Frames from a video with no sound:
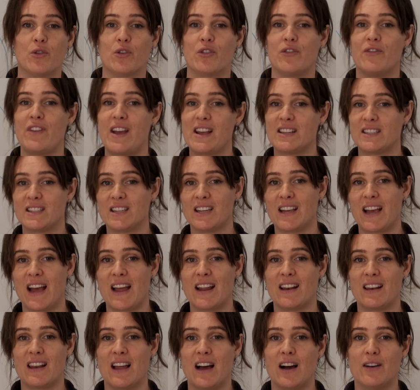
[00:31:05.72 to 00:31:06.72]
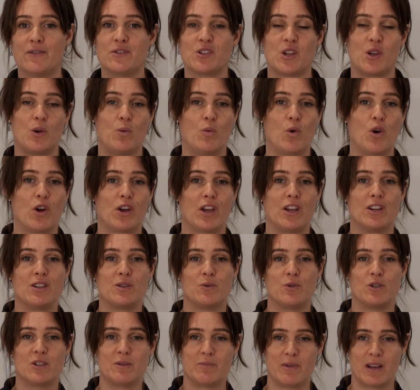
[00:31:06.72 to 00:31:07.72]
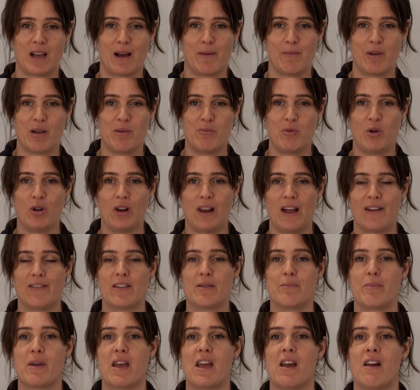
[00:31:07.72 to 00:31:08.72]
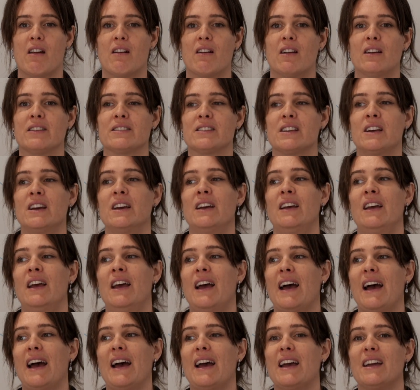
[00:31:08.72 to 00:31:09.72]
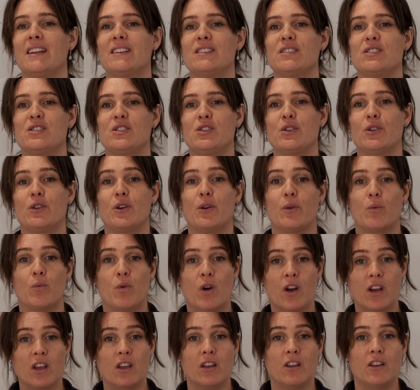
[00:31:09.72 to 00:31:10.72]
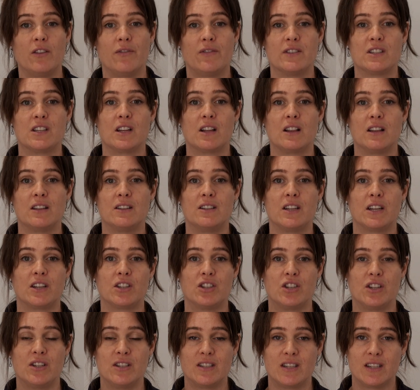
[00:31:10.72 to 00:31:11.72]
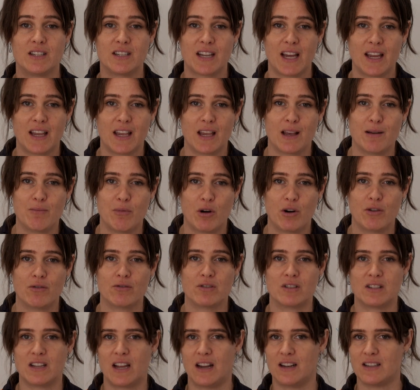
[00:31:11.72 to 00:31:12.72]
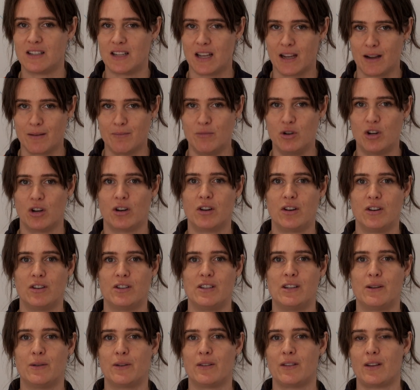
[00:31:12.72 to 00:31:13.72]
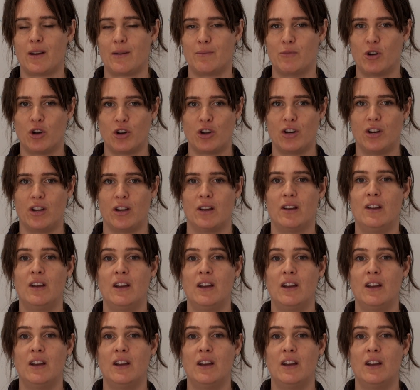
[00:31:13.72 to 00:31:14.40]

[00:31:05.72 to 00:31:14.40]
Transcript: or investigate love, so you're working towards becoming a more loving parent, and you're working on your physical addictions and taking a moral stand saying, I'm not going